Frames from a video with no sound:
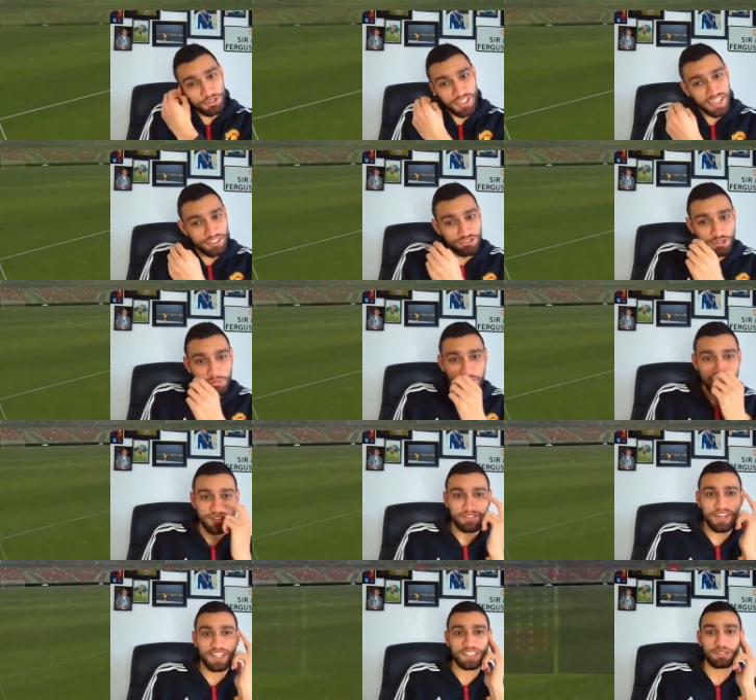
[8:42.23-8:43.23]
in dramatic
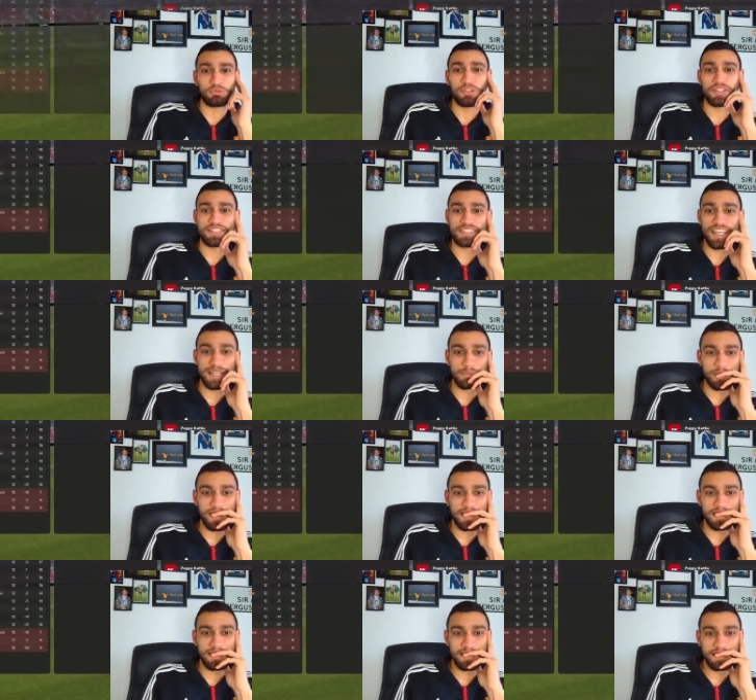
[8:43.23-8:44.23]
fashion with 10
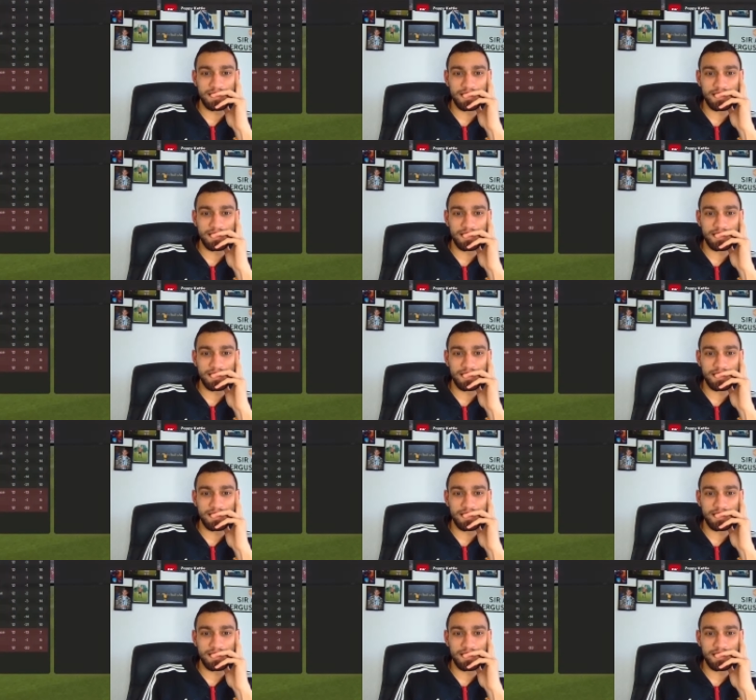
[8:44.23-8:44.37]
men.